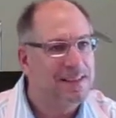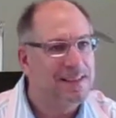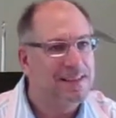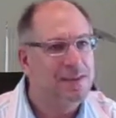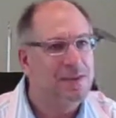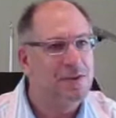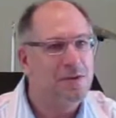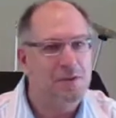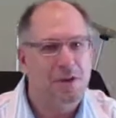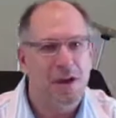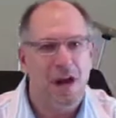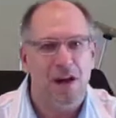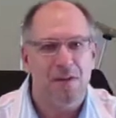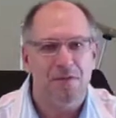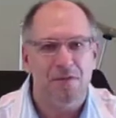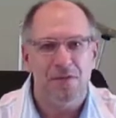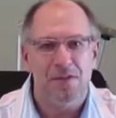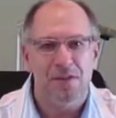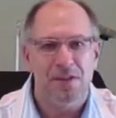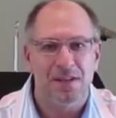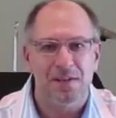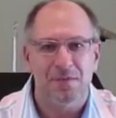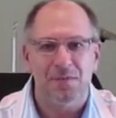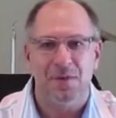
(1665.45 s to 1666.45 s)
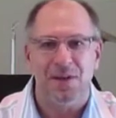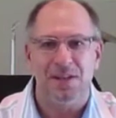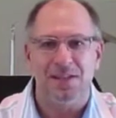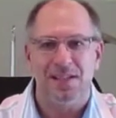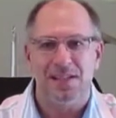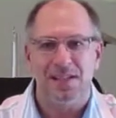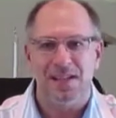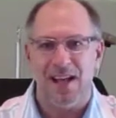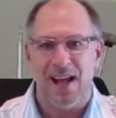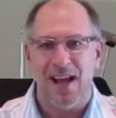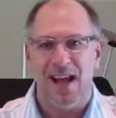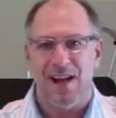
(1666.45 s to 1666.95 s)
The new covenant it
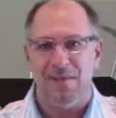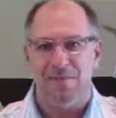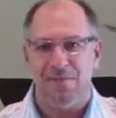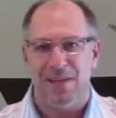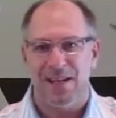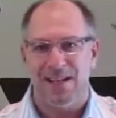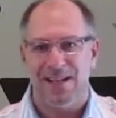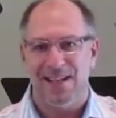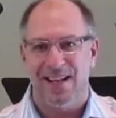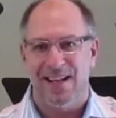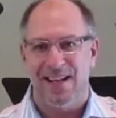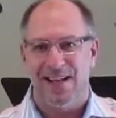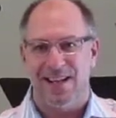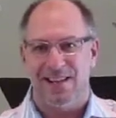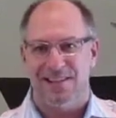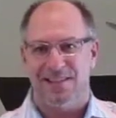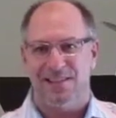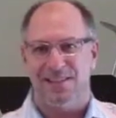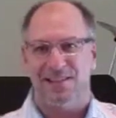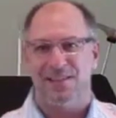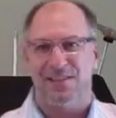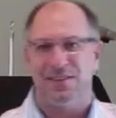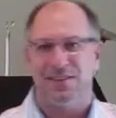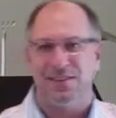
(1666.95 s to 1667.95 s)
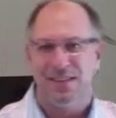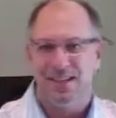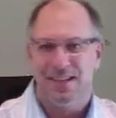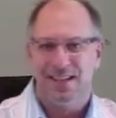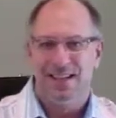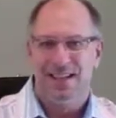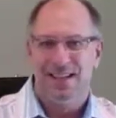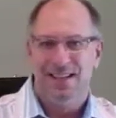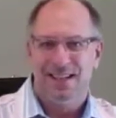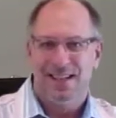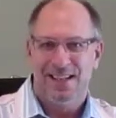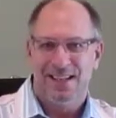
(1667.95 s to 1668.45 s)
wasn't happening yet until,
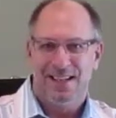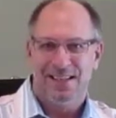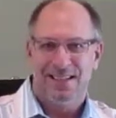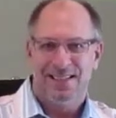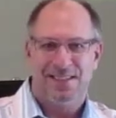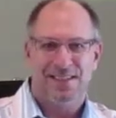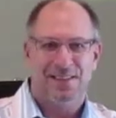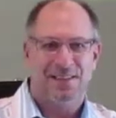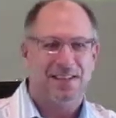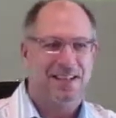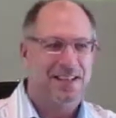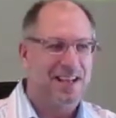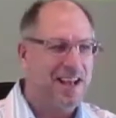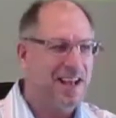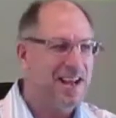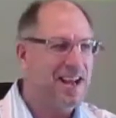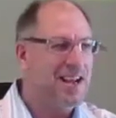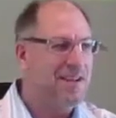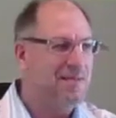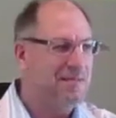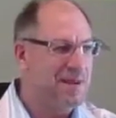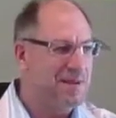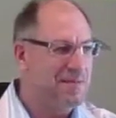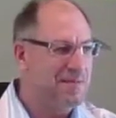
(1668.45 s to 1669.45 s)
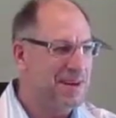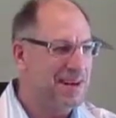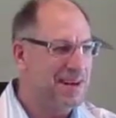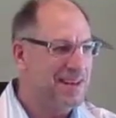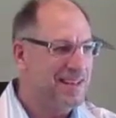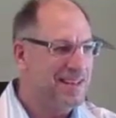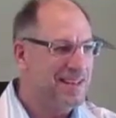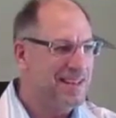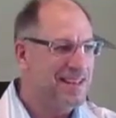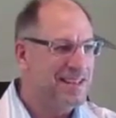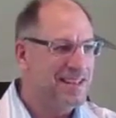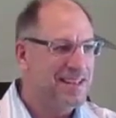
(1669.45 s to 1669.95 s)
until he came.
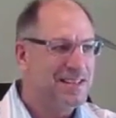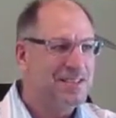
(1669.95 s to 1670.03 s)
Amen?